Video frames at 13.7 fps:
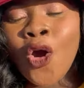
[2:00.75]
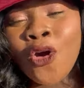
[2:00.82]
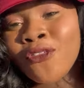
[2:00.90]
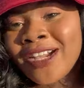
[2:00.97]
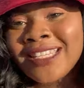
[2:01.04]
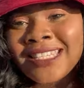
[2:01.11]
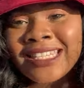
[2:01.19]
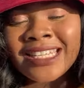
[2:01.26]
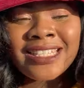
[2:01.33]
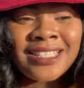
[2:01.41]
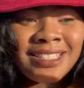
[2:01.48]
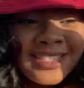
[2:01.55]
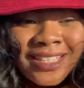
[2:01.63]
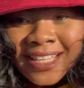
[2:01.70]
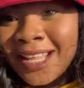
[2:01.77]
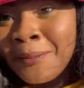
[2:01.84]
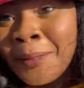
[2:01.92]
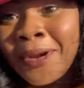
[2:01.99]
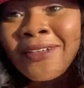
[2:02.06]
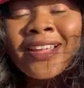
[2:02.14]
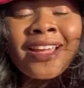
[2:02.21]
overseas in
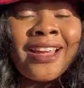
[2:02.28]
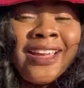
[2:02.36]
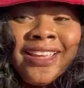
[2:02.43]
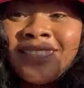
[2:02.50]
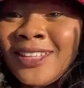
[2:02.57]
america in